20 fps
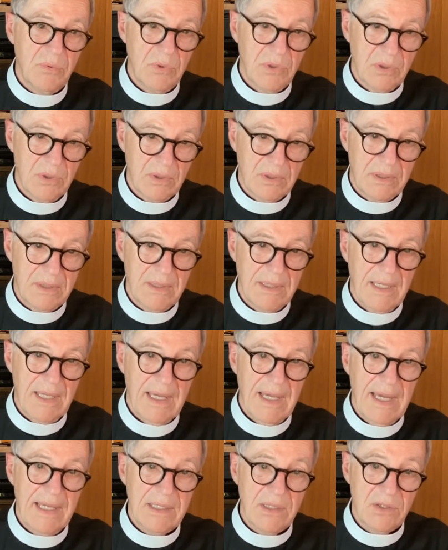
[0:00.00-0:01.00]
work
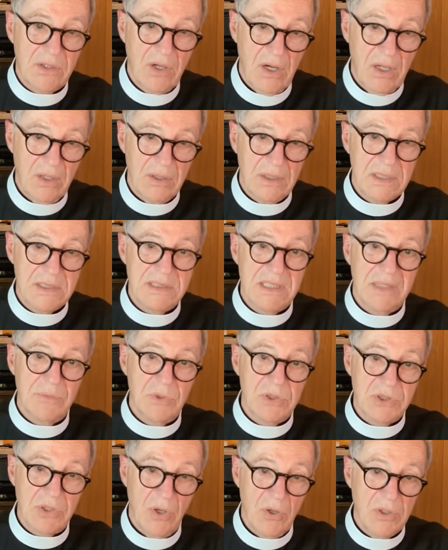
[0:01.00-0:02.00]
at a college that
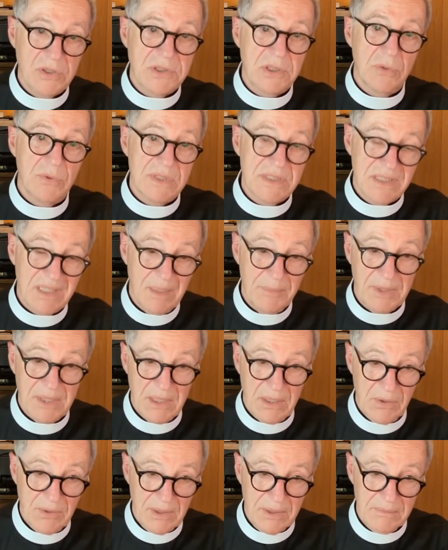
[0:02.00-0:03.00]
was also a
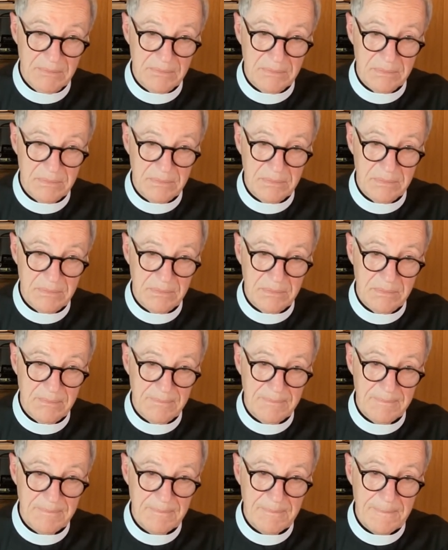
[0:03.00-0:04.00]
seminary.
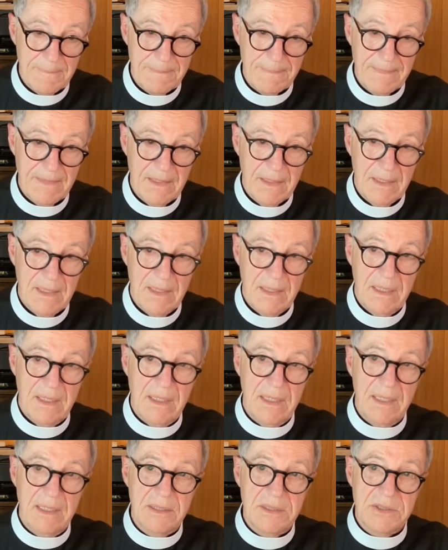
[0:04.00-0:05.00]
I see.
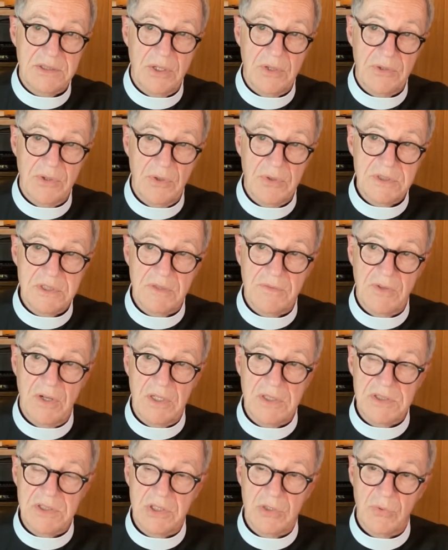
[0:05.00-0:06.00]
And so, those of
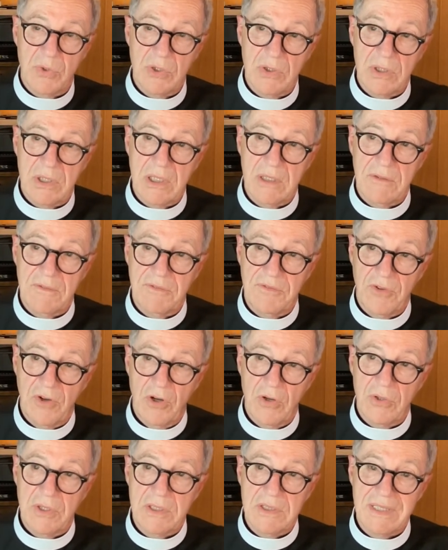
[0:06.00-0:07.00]
us who were looking
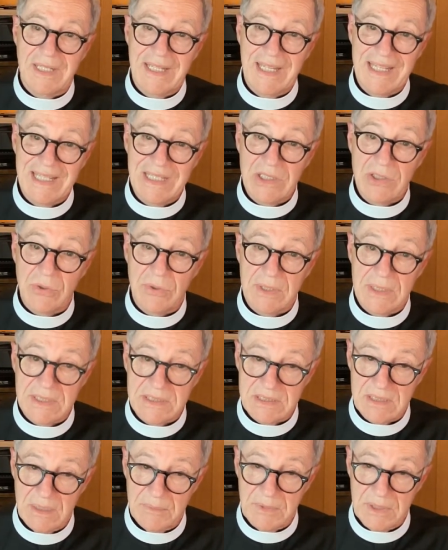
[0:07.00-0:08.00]
forward to entering
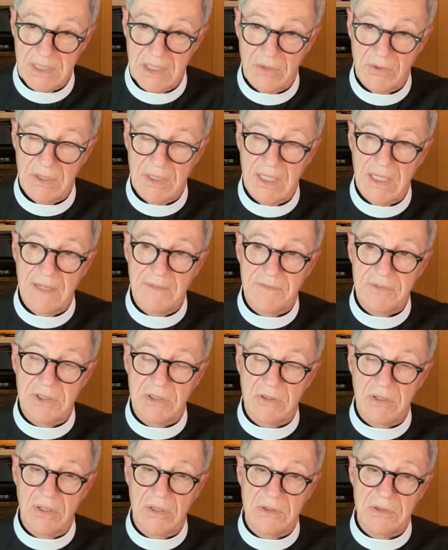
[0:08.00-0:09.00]
seminary
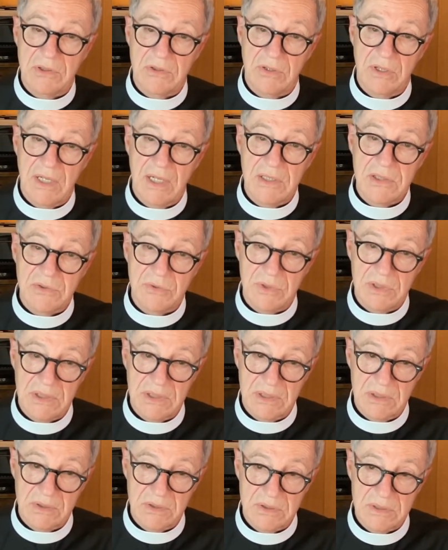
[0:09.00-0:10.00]
after our undergraduate
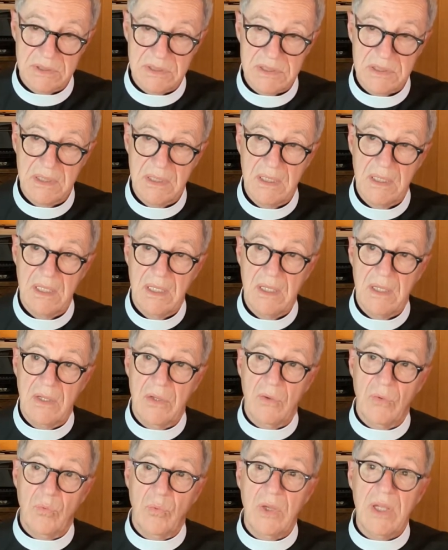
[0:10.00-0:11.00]
years,
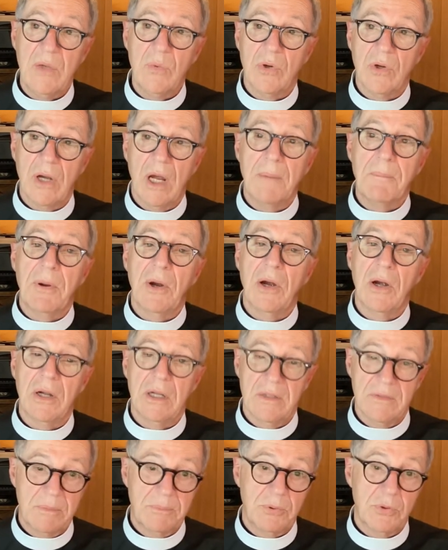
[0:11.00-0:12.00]
we were a
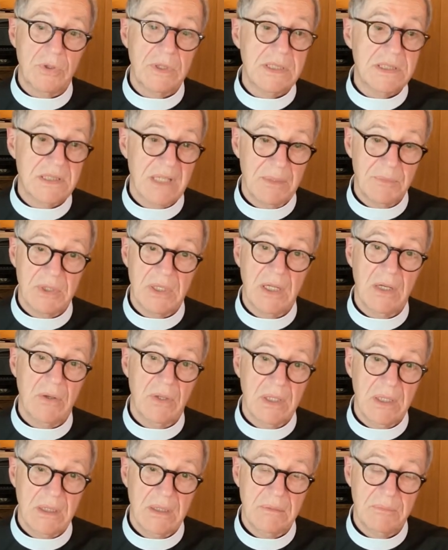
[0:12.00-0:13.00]
part of a pre
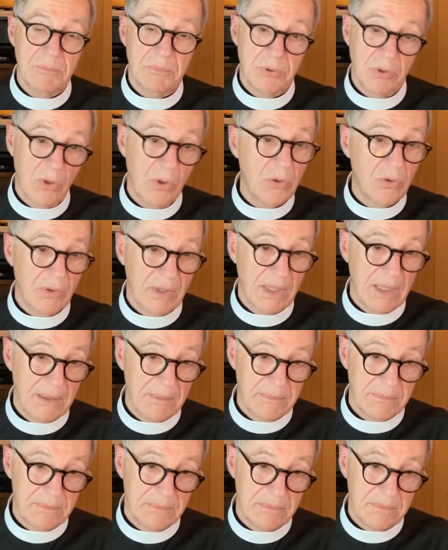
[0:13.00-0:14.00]
seminary program
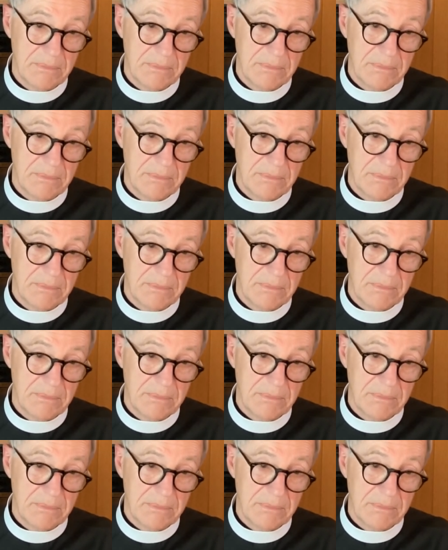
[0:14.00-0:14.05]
